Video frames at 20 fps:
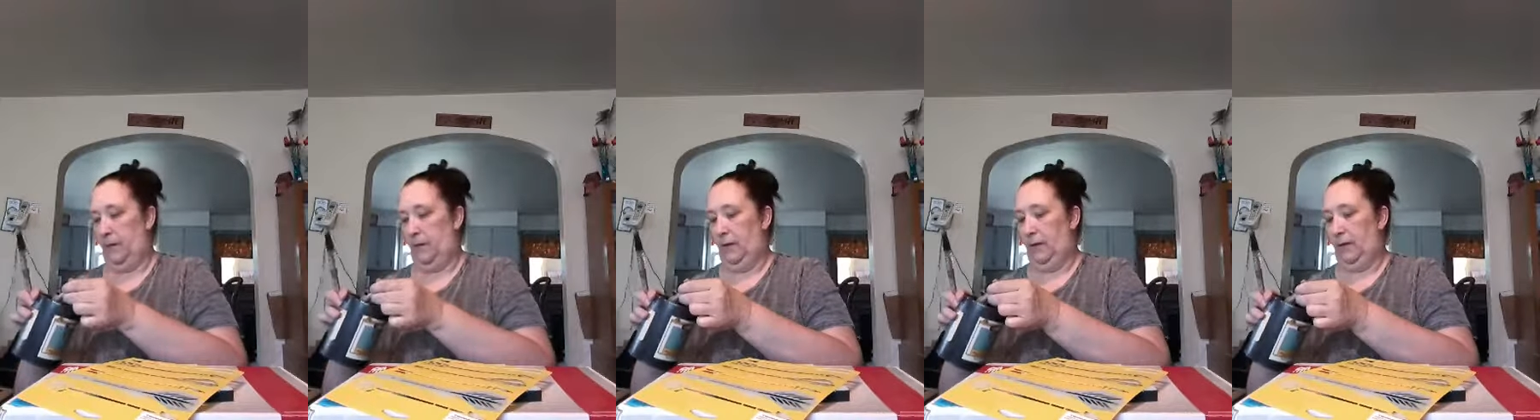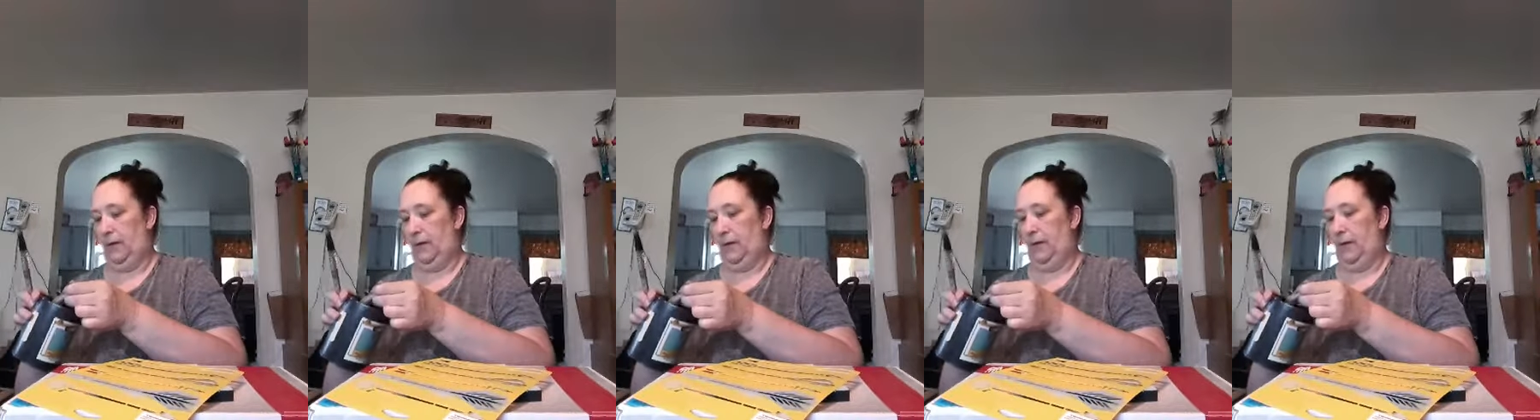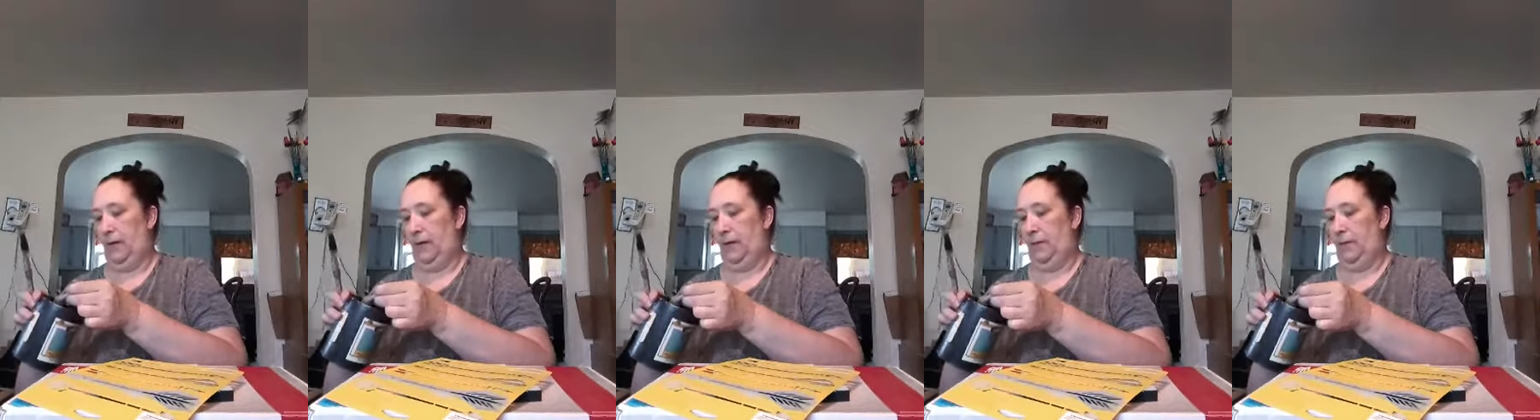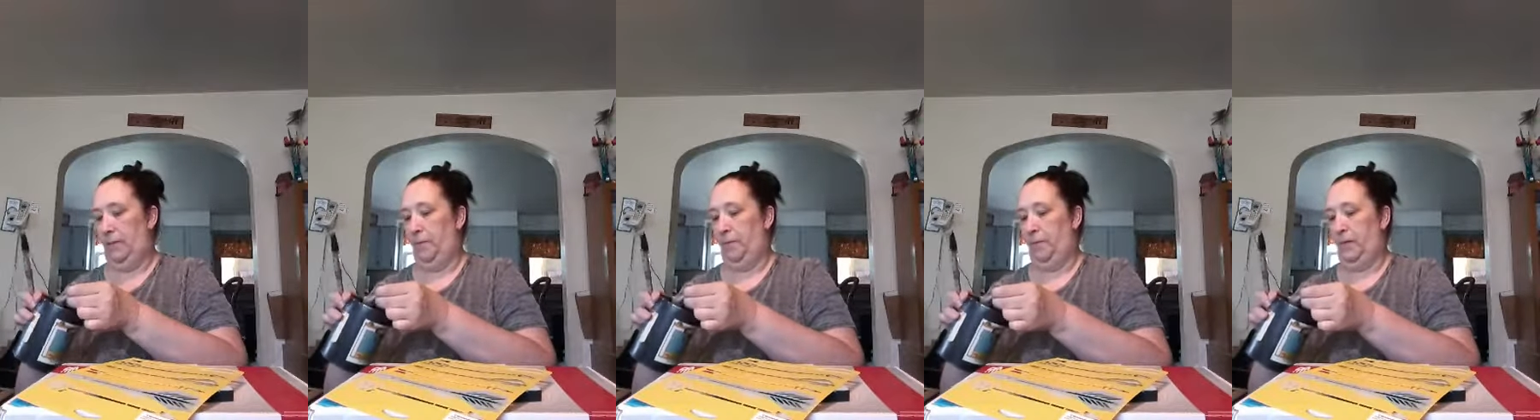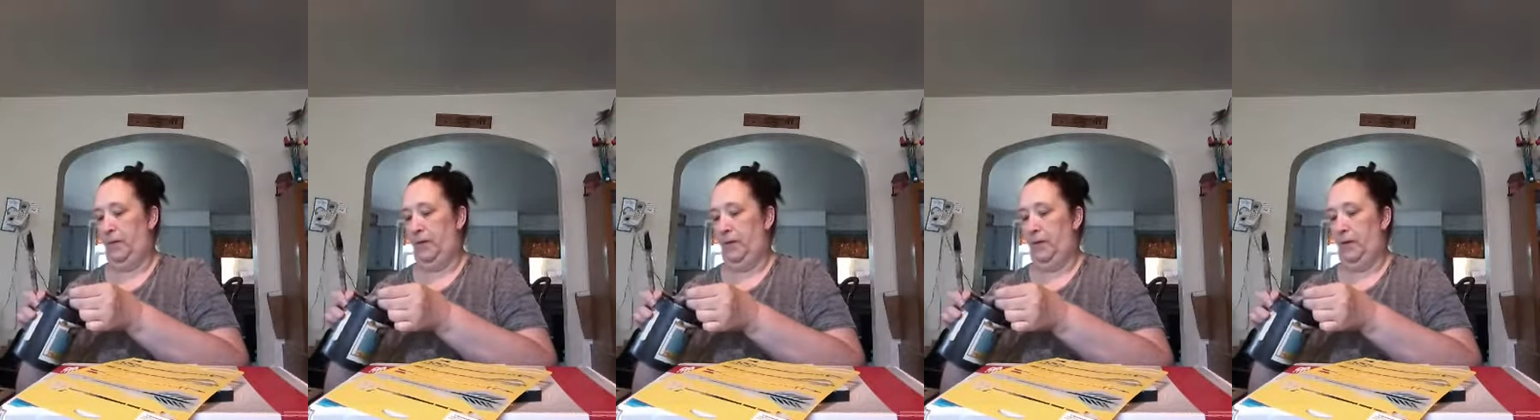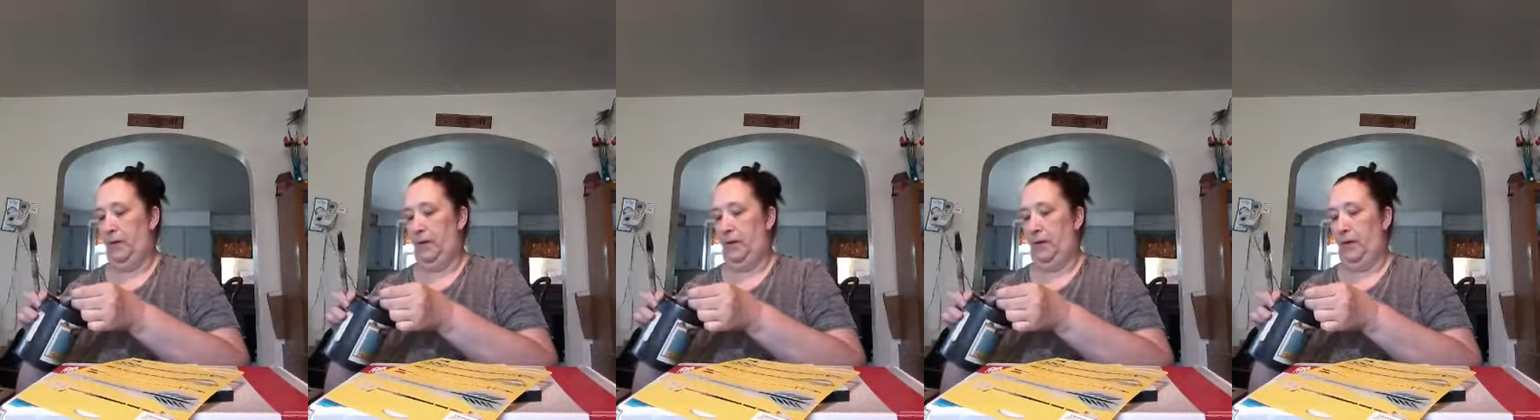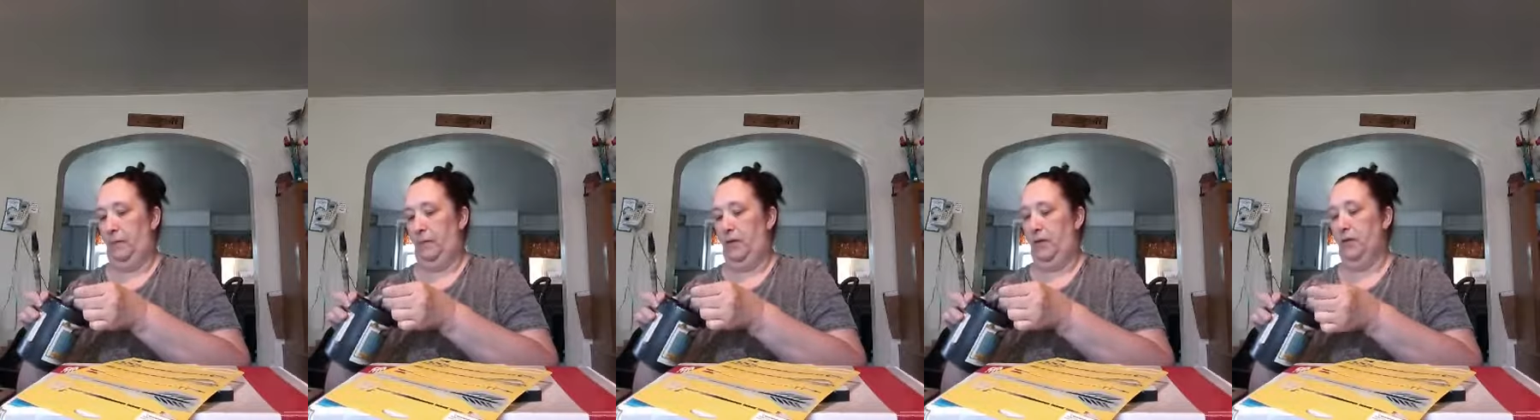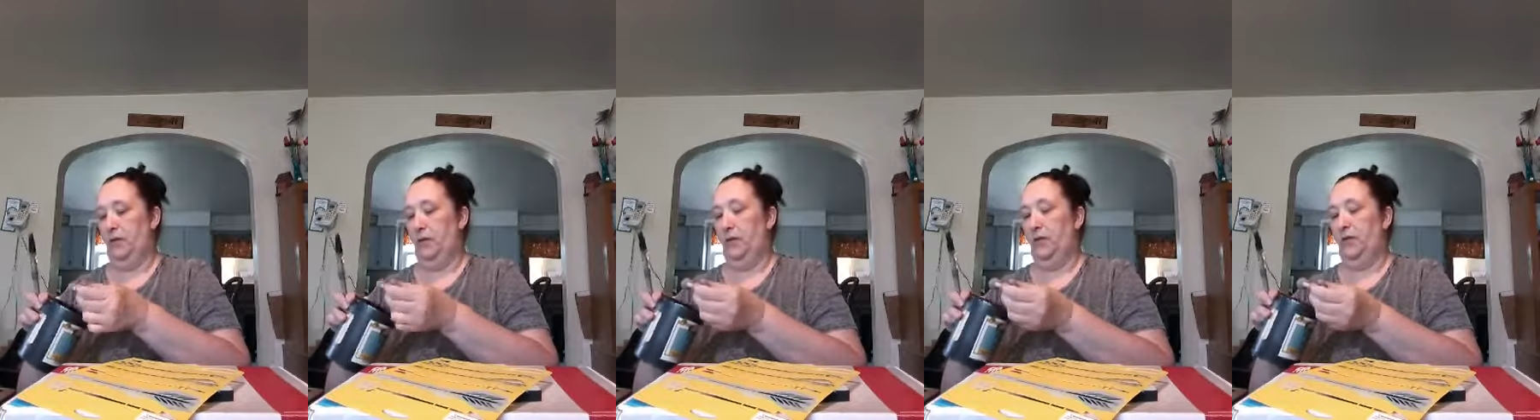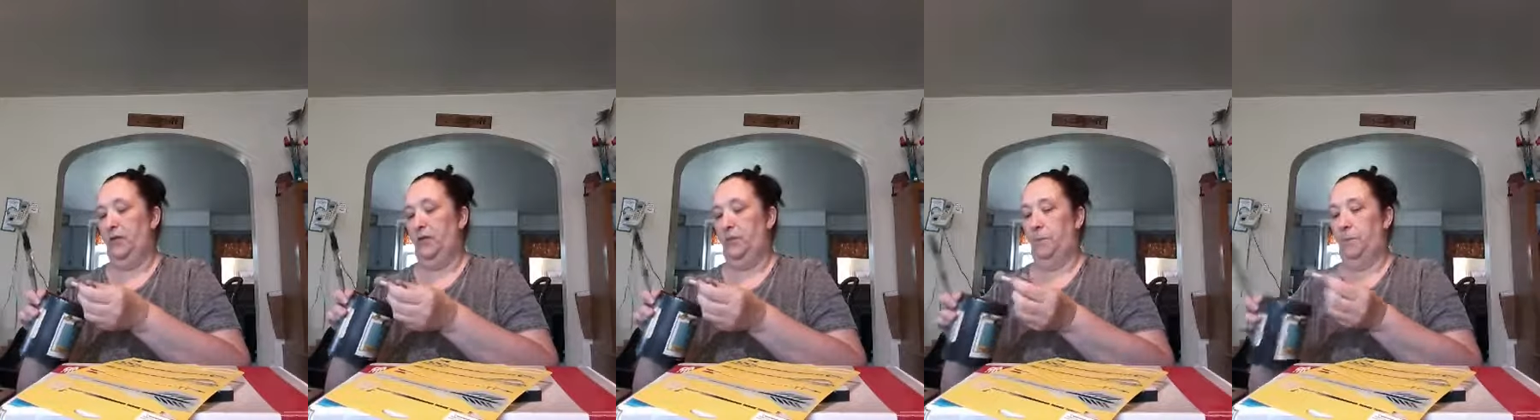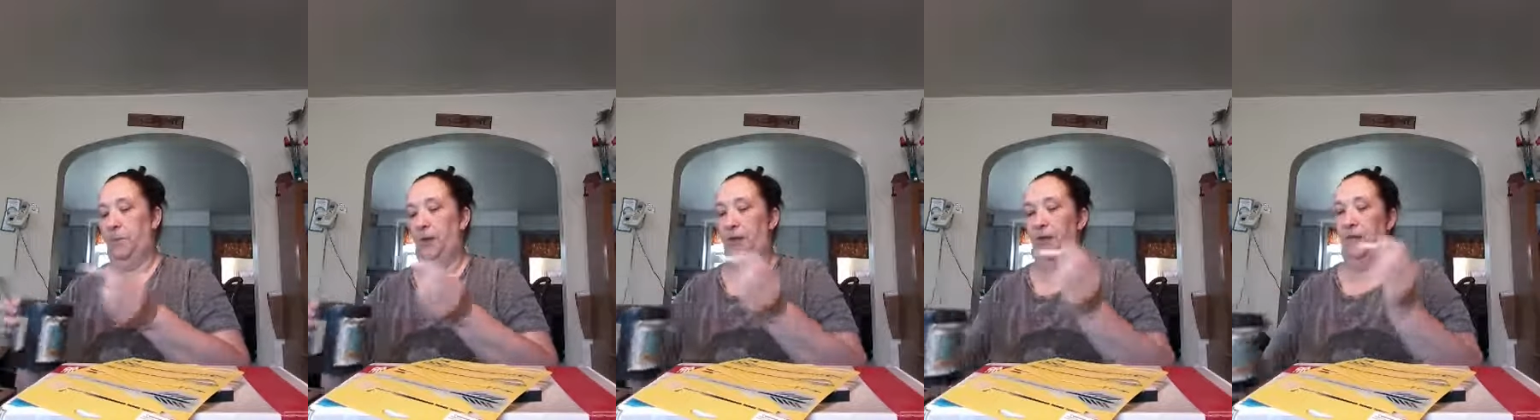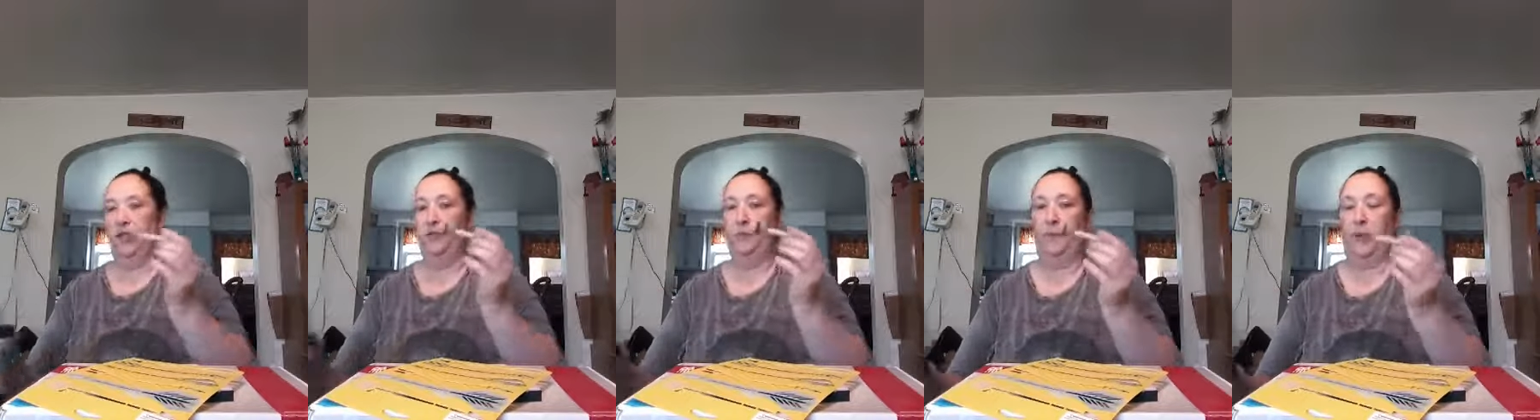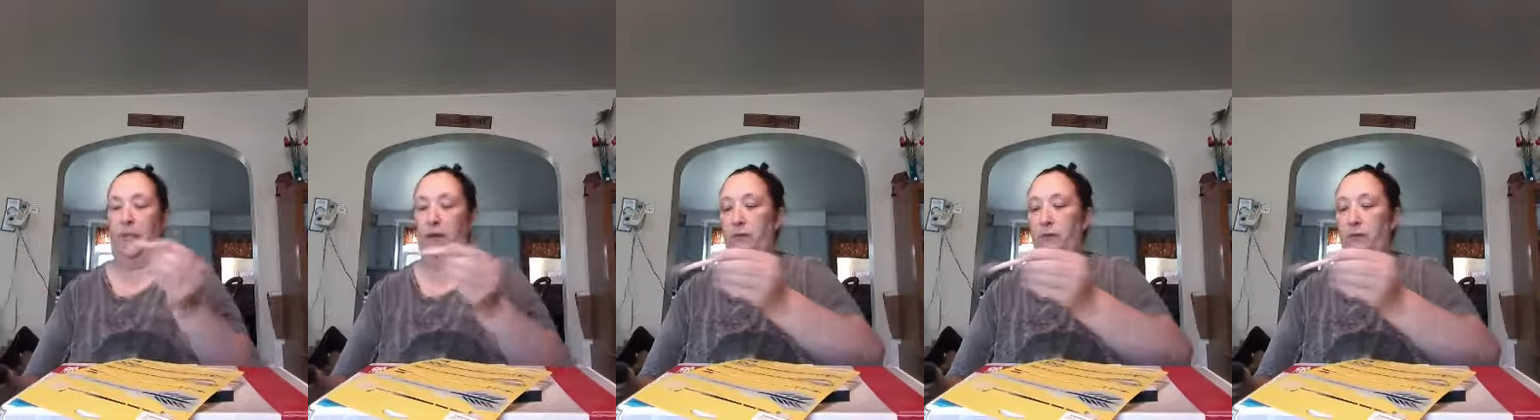and I'm using a sponge